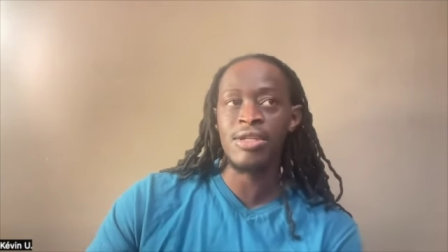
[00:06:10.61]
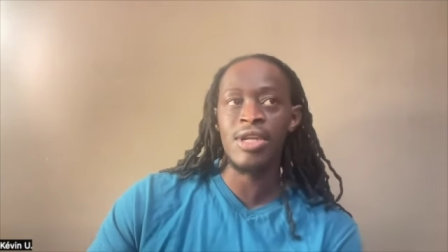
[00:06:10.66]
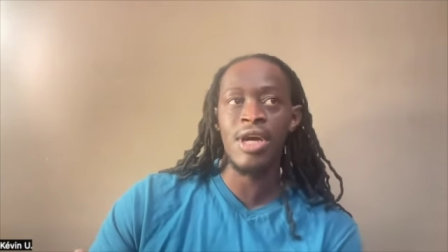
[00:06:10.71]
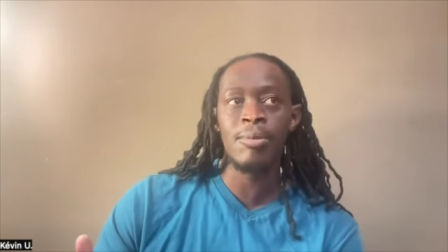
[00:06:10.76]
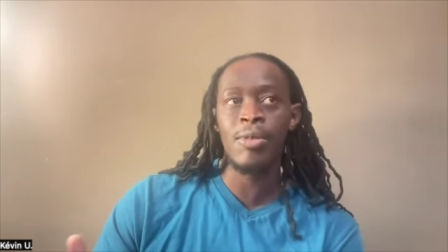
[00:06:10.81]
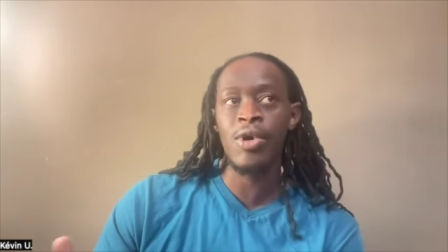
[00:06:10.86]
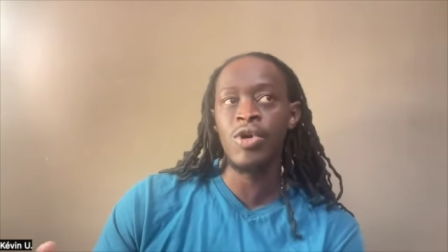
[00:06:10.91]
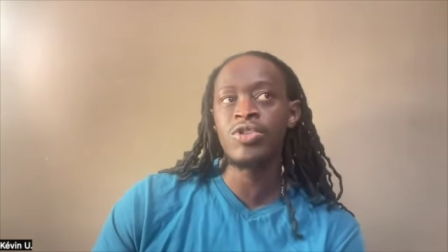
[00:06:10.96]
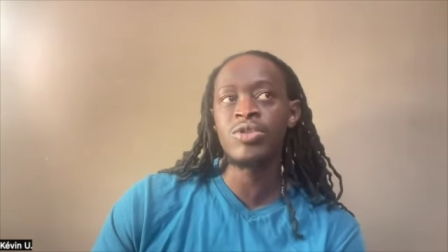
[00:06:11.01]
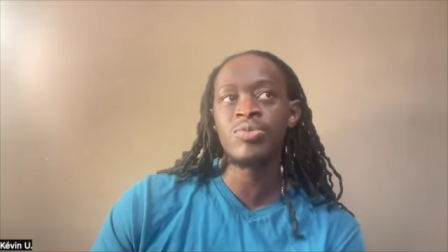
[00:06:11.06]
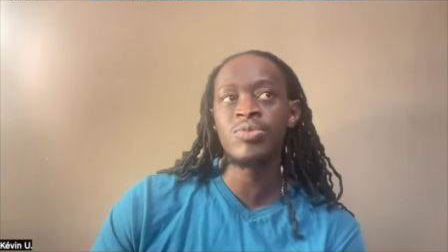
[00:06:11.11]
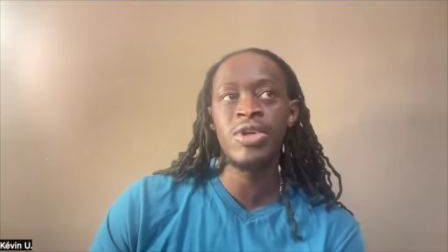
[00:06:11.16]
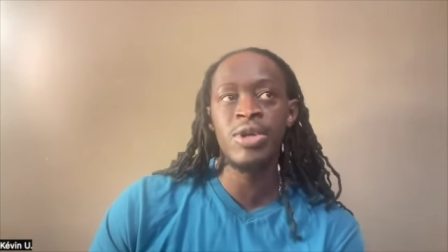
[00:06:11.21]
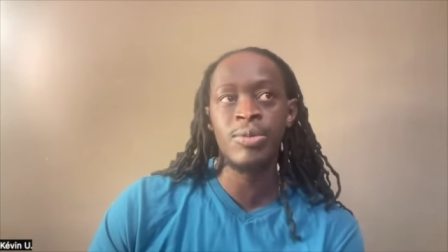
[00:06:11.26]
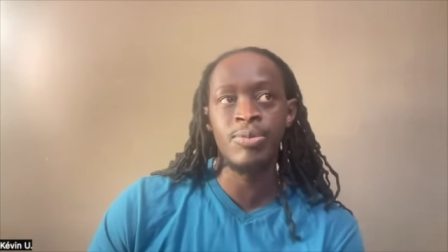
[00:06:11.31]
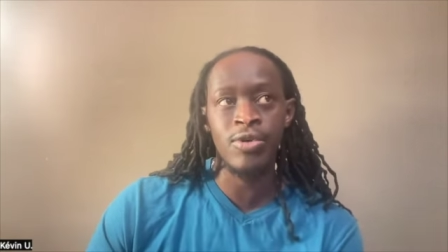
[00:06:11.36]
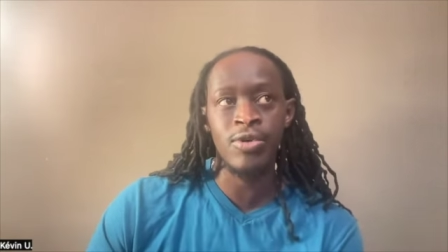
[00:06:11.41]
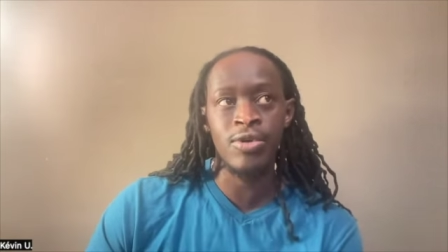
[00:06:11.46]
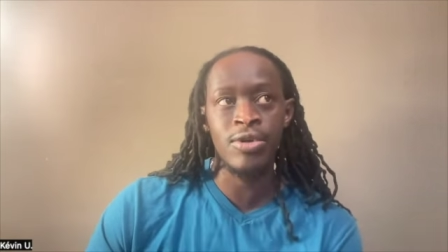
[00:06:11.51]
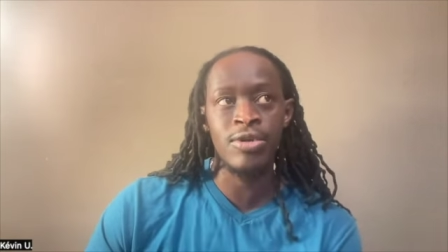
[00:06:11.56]
Now, most
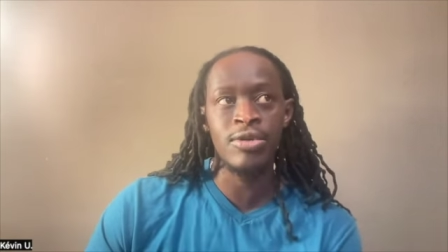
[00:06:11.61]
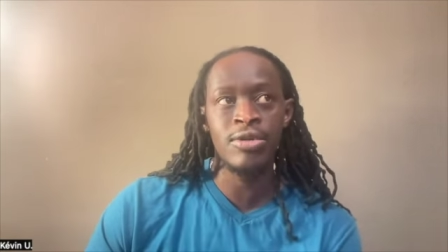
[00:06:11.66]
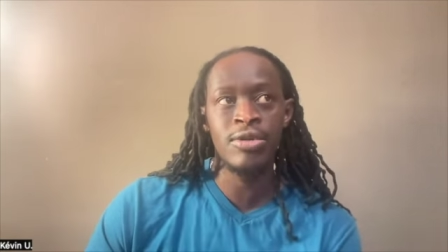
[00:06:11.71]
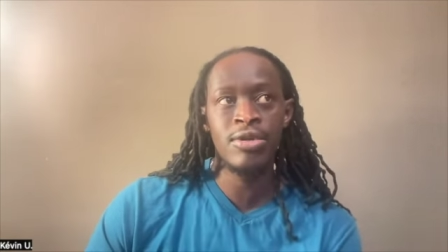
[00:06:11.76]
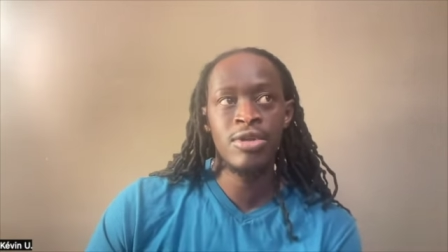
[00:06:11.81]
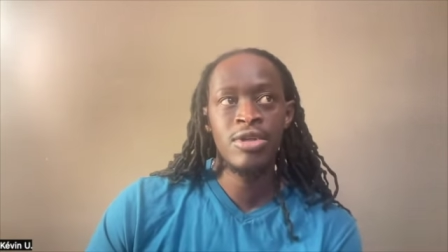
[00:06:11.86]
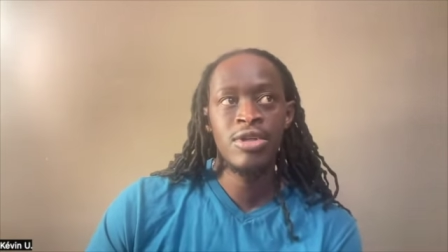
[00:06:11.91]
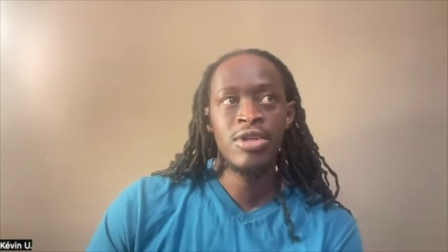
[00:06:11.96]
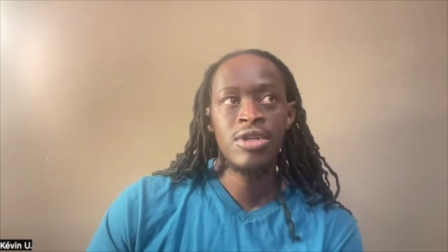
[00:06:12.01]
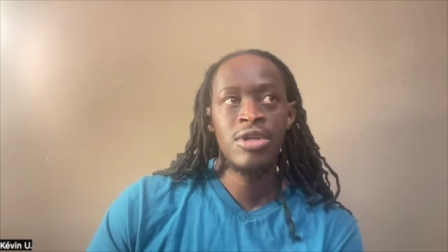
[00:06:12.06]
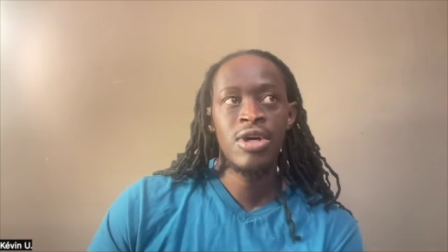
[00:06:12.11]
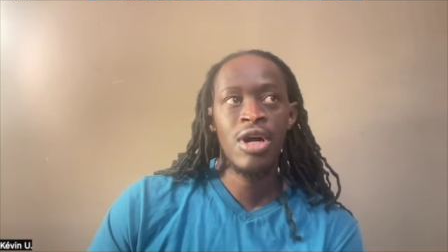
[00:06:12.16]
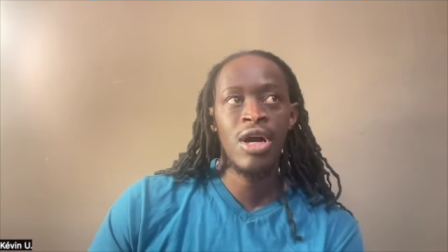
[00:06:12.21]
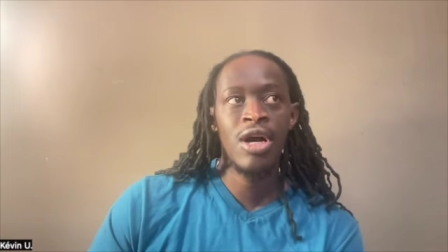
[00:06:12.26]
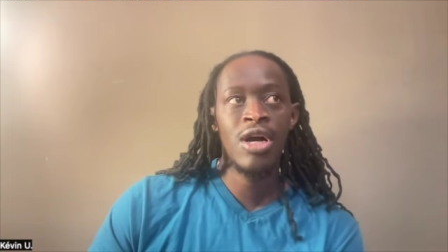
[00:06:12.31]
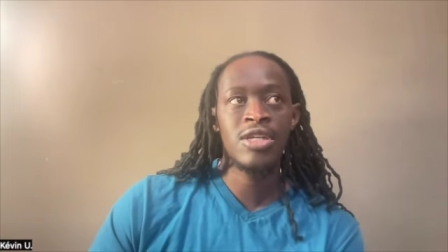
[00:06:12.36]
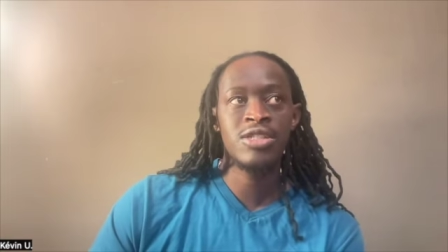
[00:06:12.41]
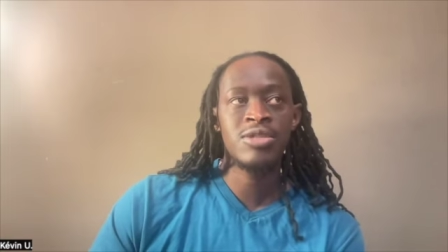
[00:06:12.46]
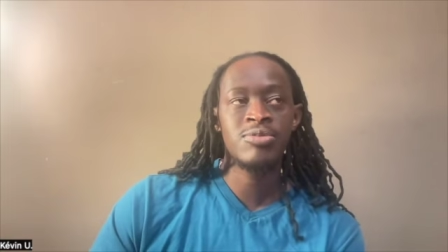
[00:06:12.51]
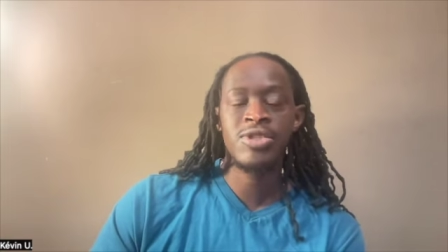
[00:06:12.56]
people,
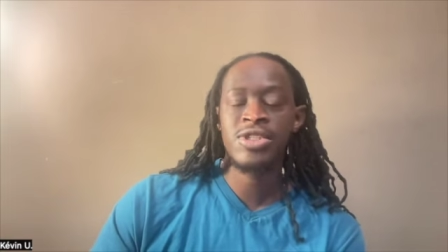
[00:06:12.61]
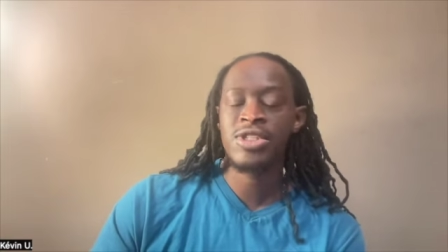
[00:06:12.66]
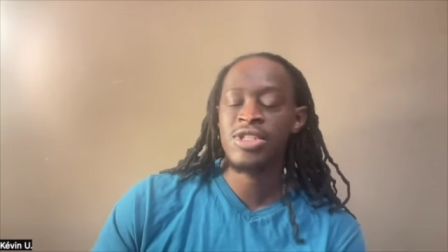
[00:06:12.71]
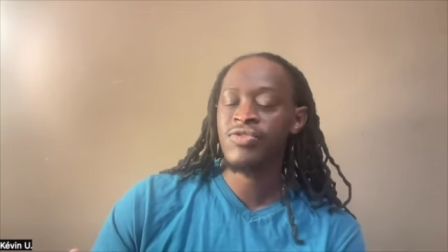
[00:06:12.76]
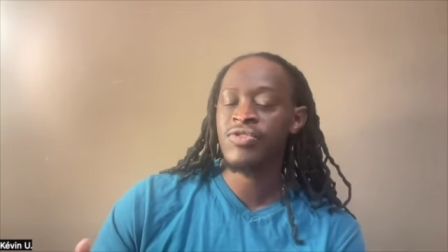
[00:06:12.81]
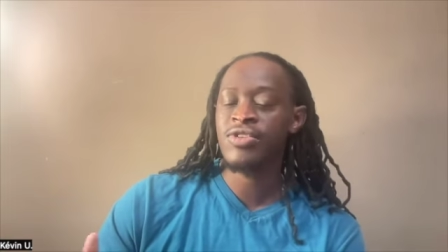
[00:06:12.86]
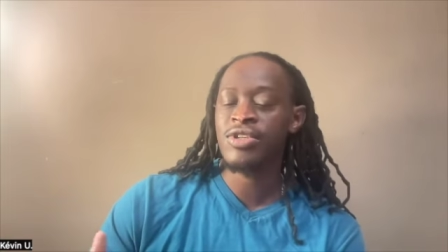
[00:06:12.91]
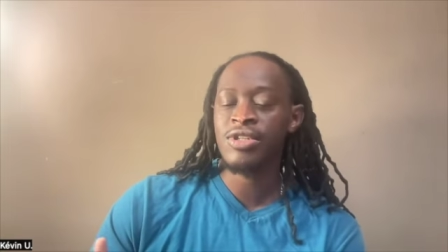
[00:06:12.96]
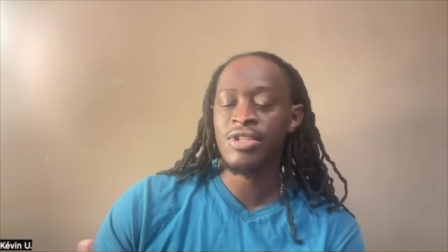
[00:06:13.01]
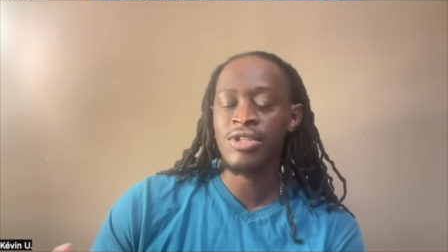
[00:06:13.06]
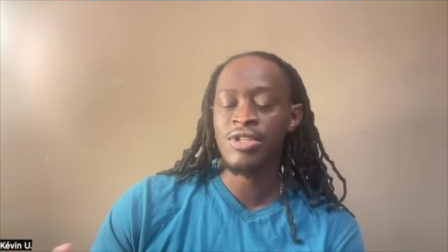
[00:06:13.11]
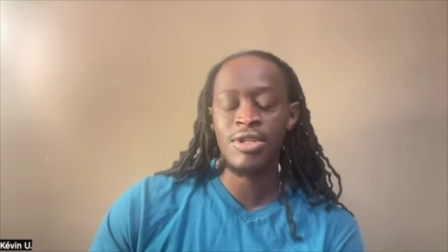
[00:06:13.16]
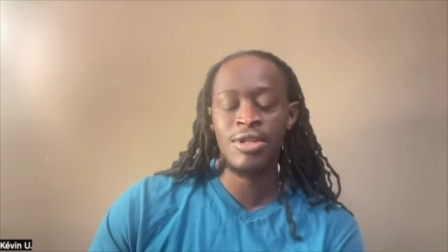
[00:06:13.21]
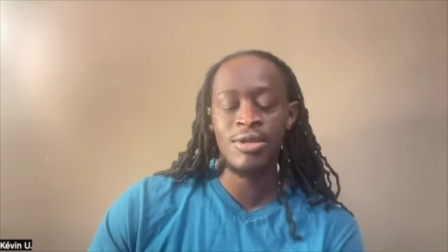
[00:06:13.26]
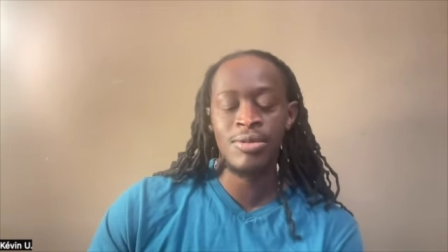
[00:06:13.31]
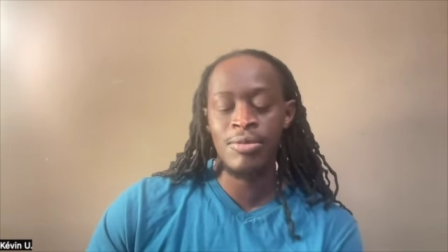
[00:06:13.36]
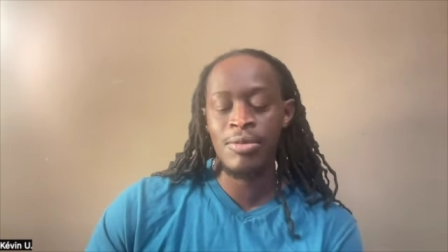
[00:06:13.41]
uh, specifically